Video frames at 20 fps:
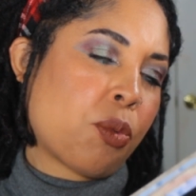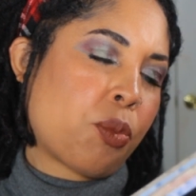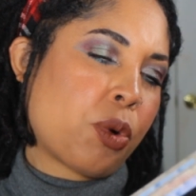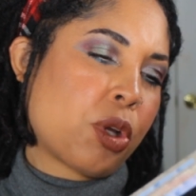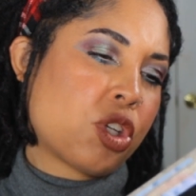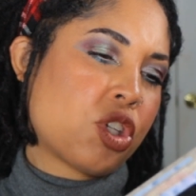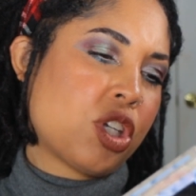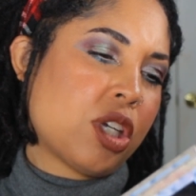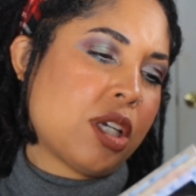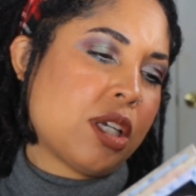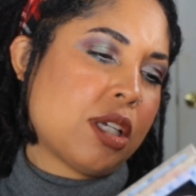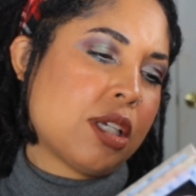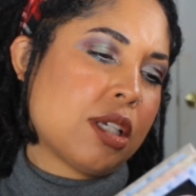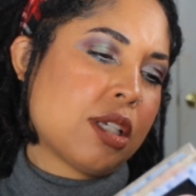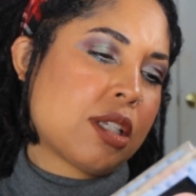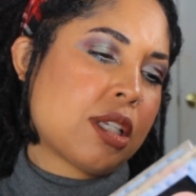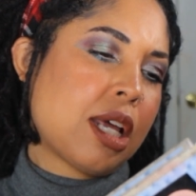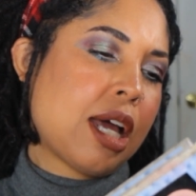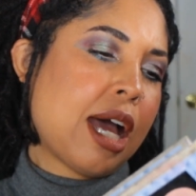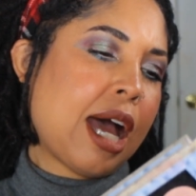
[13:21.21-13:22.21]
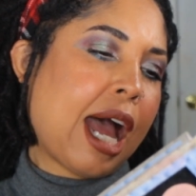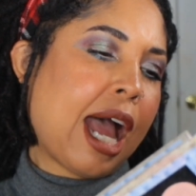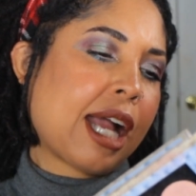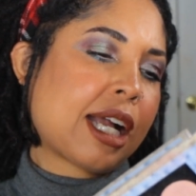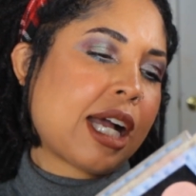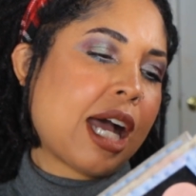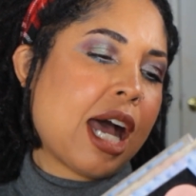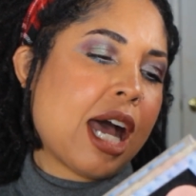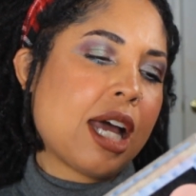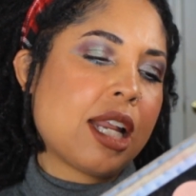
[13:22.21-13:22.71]
which is
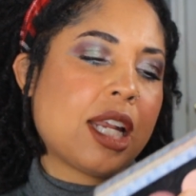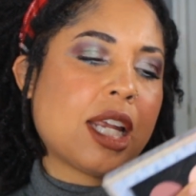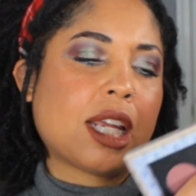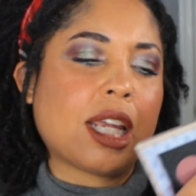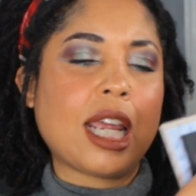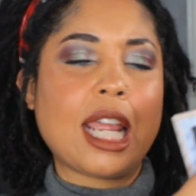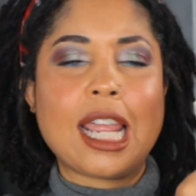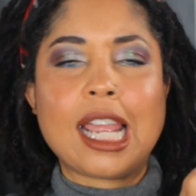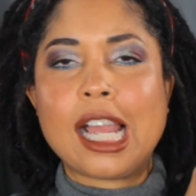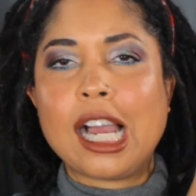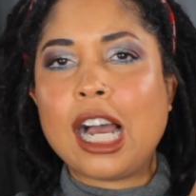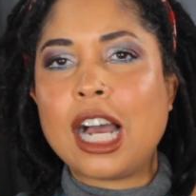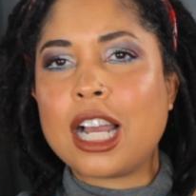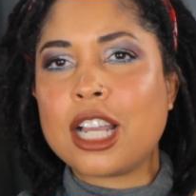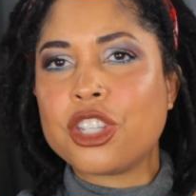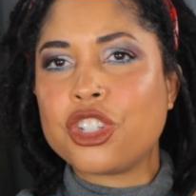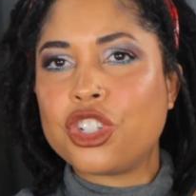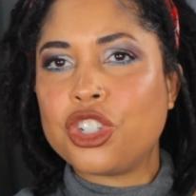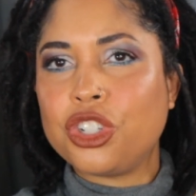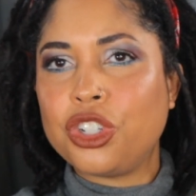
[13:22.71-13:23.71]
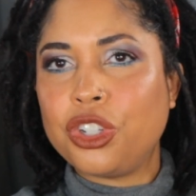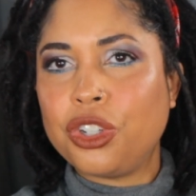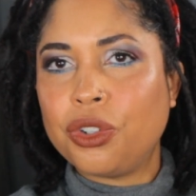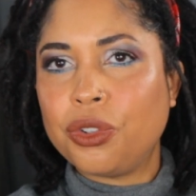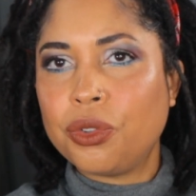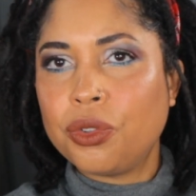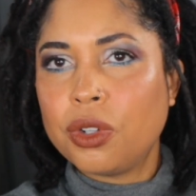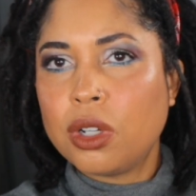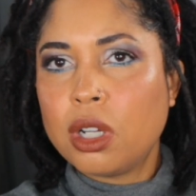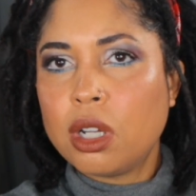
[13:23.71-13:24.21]
Iconic
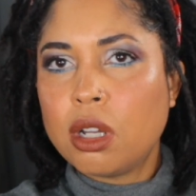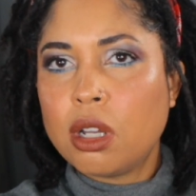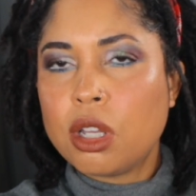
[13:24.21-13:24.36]
Ingenue.